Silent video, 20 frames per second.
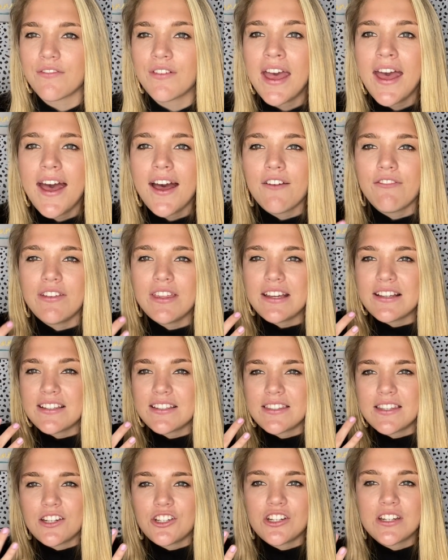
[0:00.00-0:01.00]
I feel like
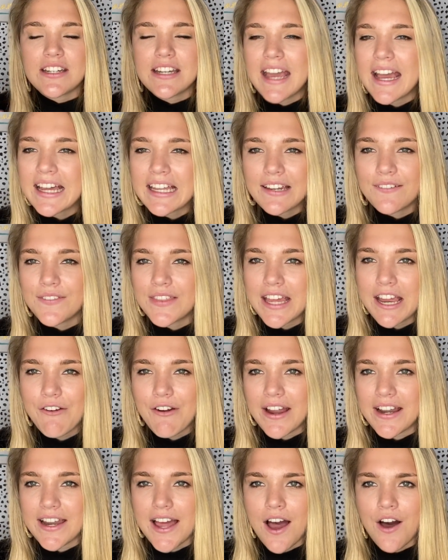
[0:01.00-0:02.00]
that's such a negative thing
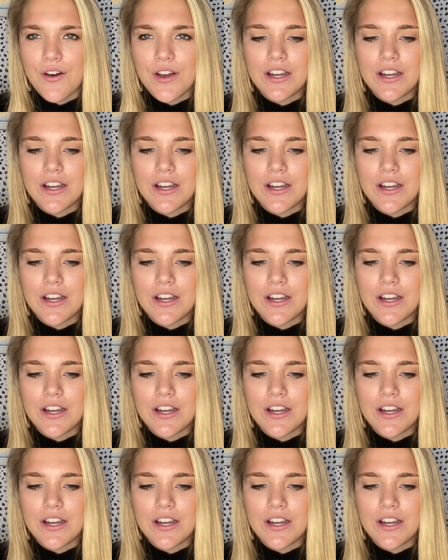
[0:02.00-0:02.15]
right now.